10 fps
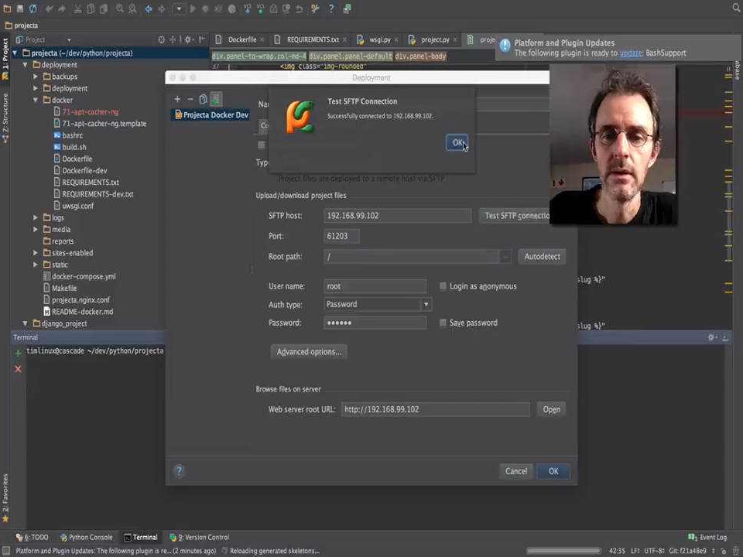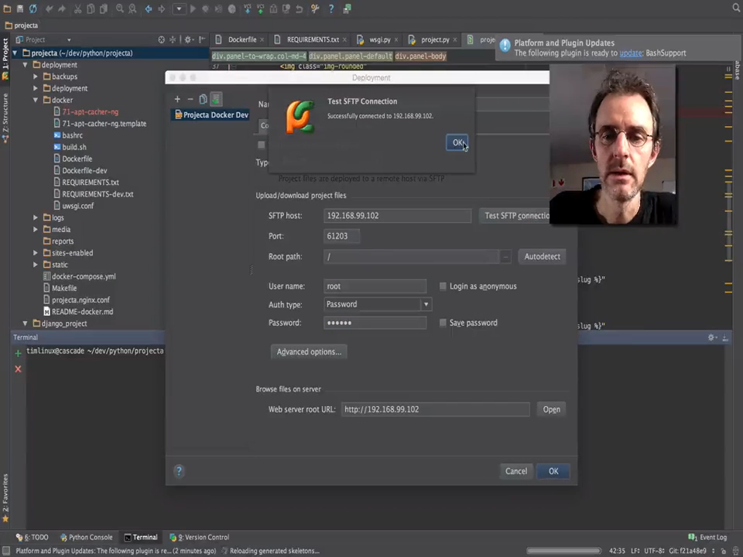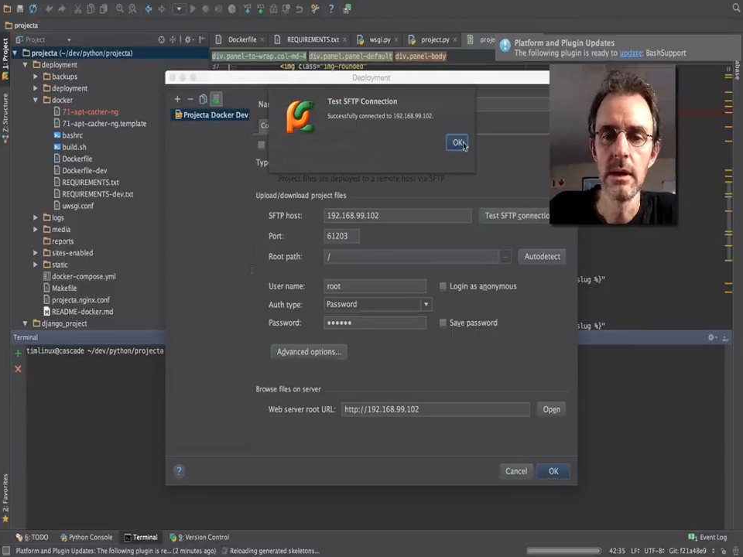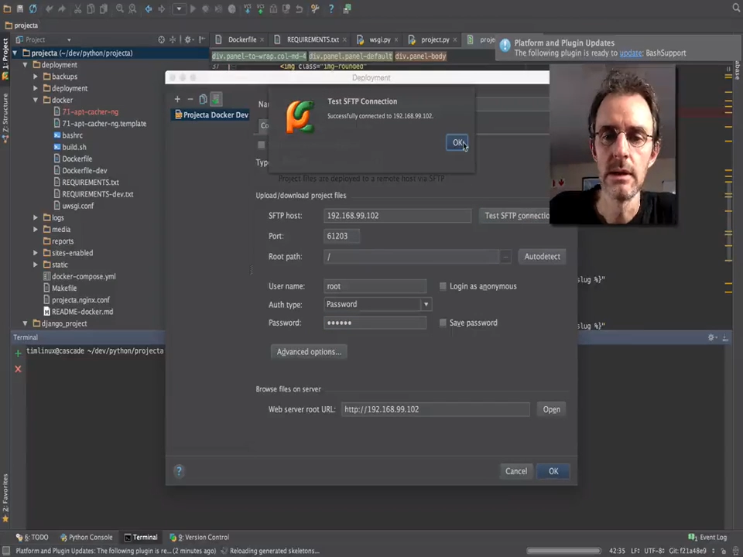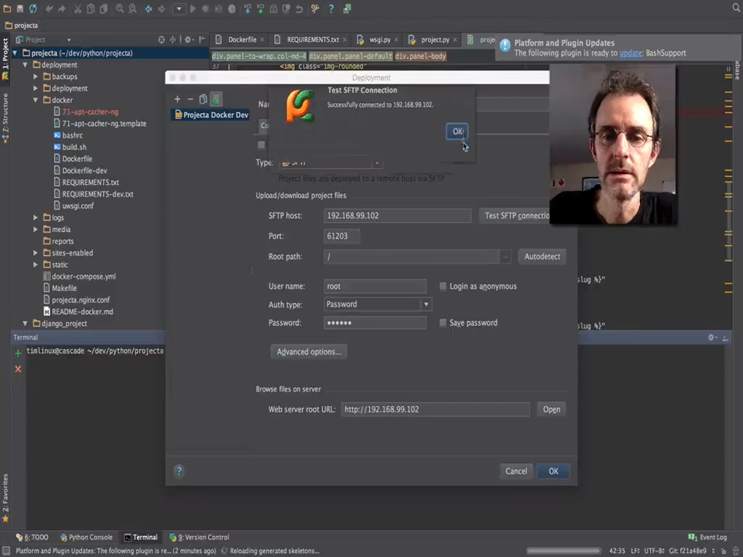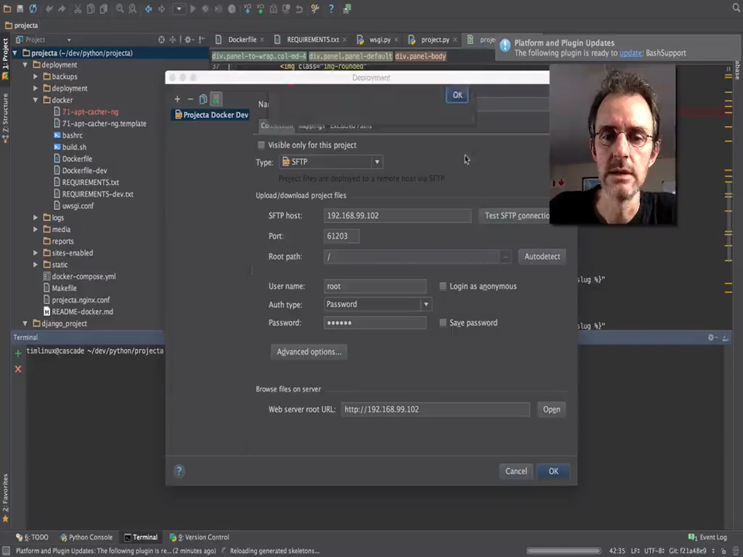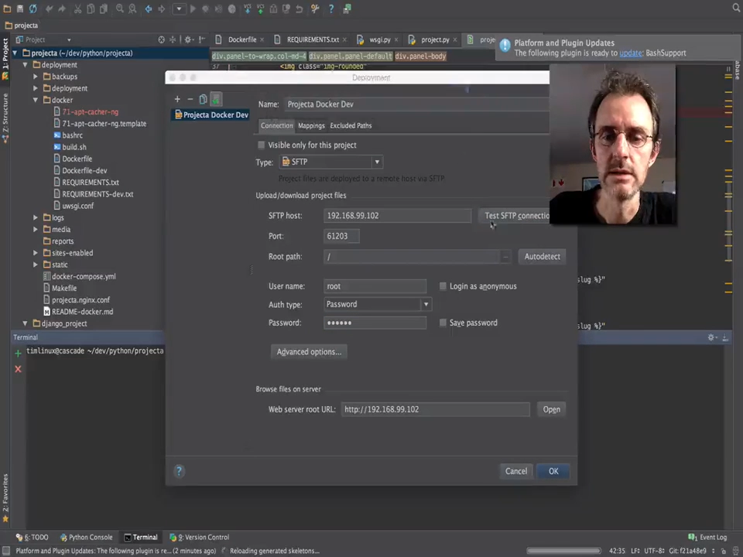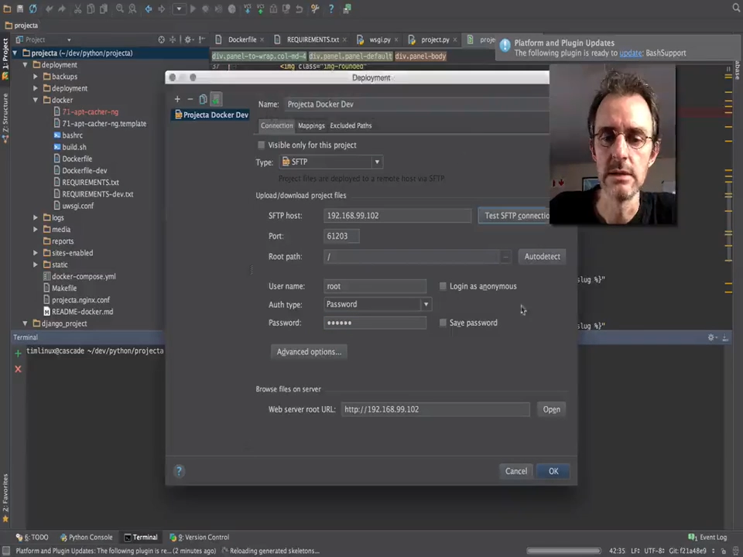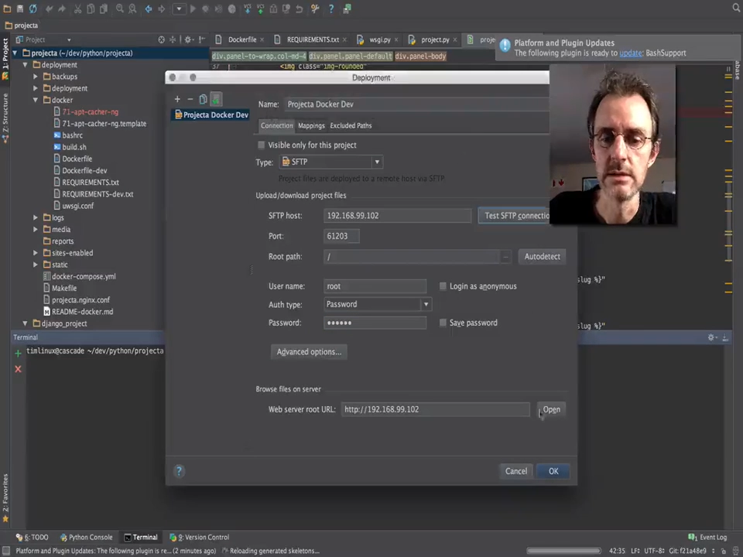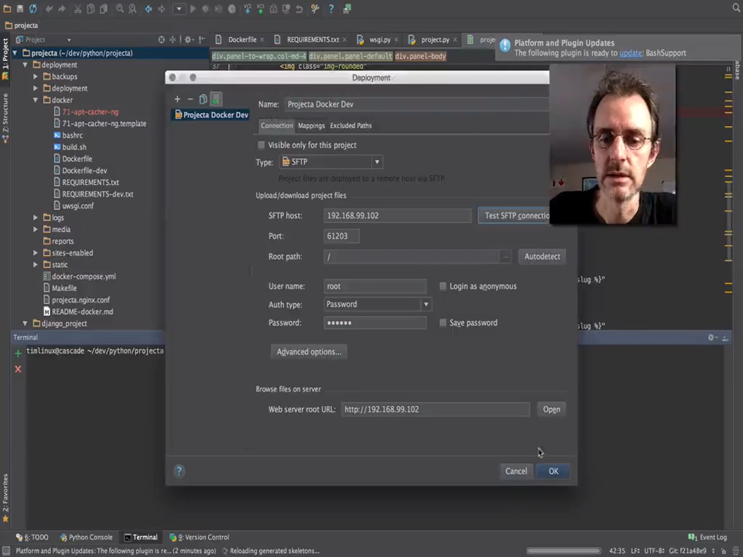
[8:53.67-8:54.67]
Okay, it says
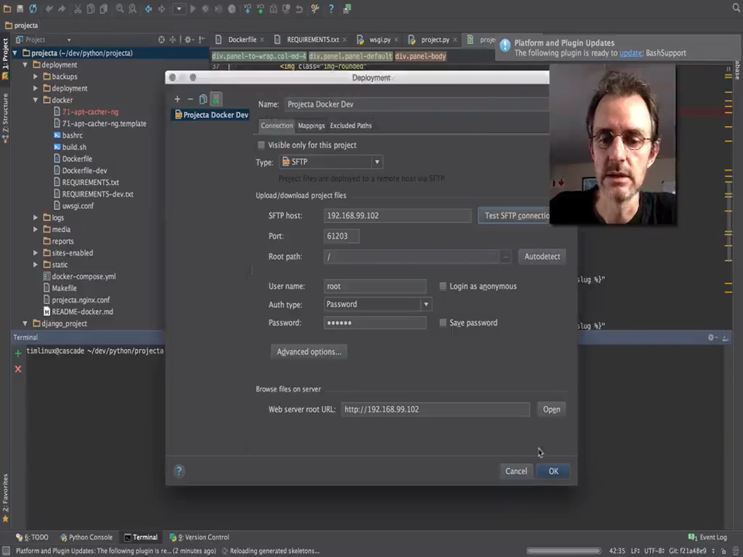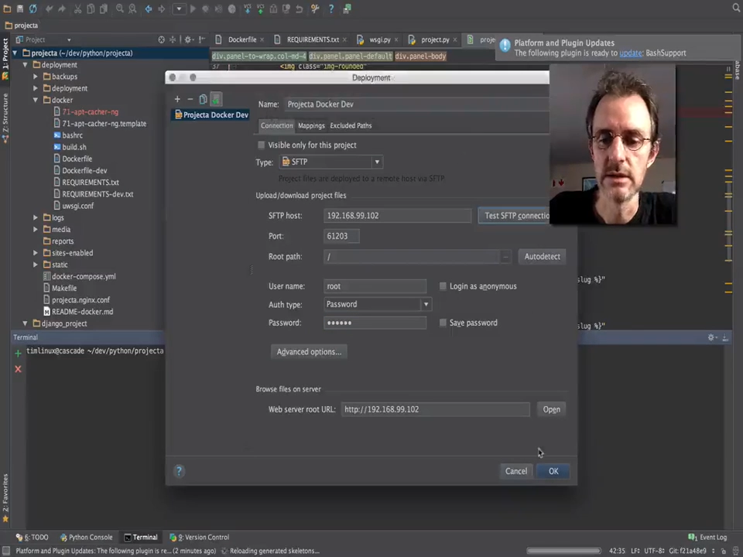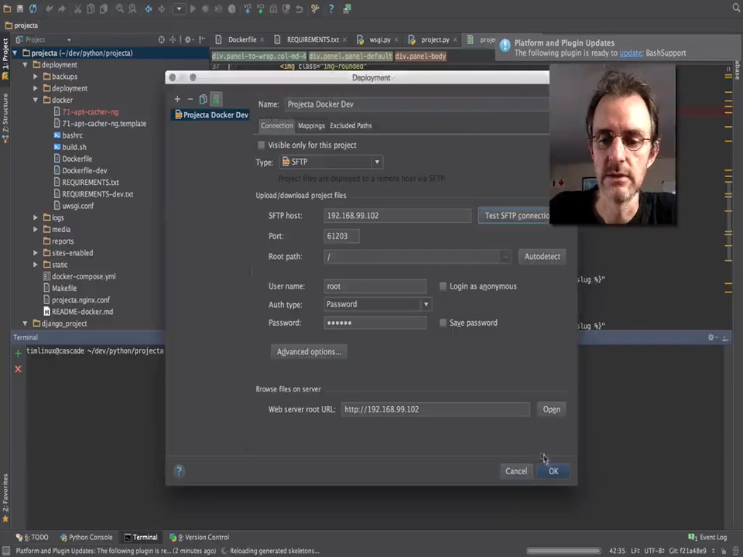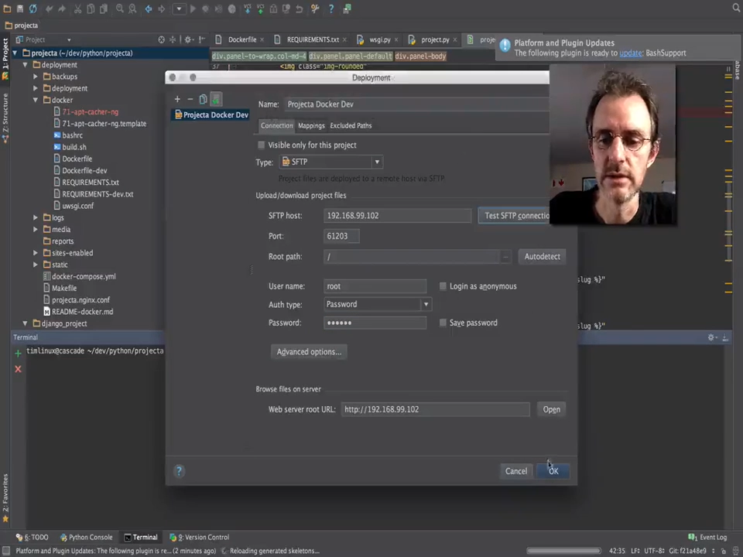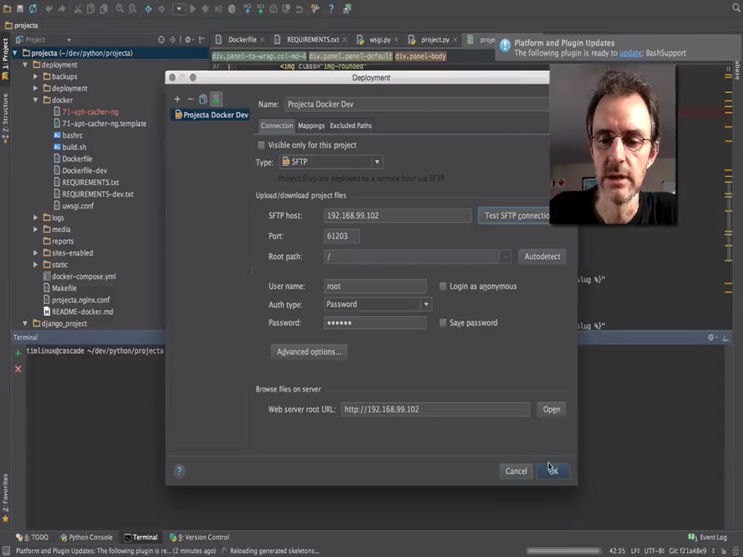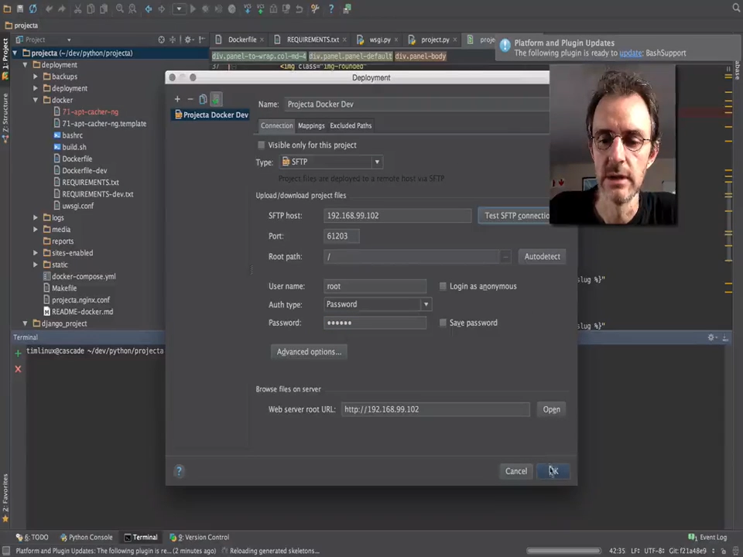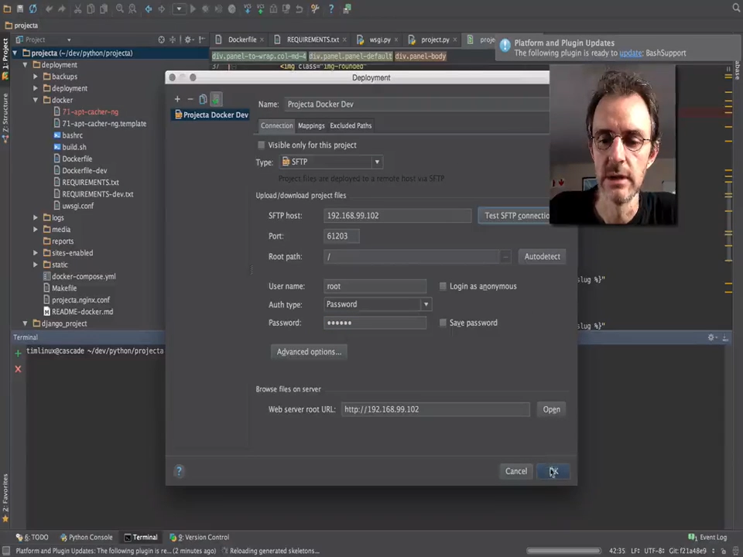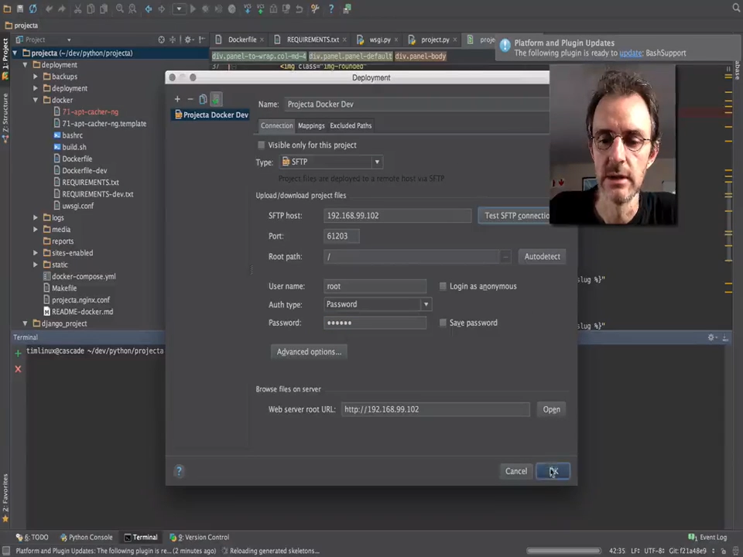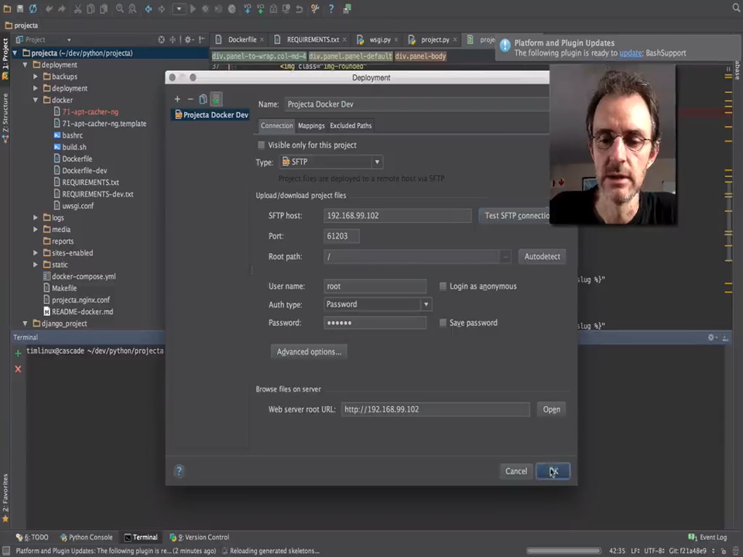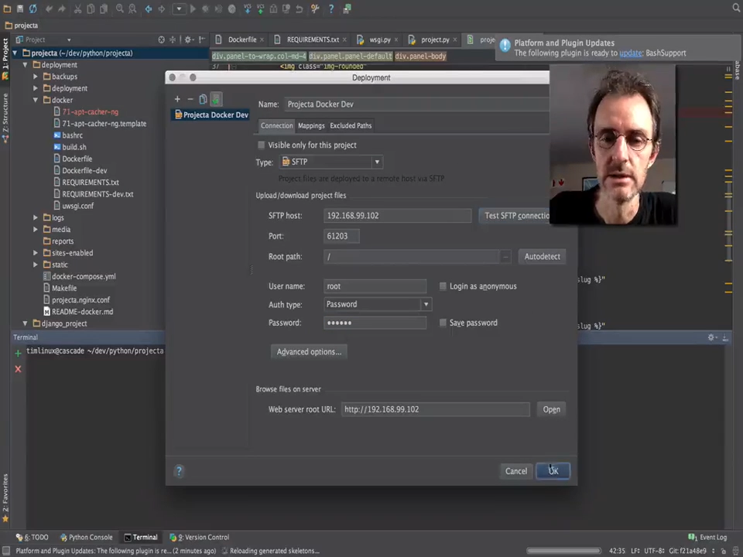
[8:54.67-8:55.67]
it's successfully connected.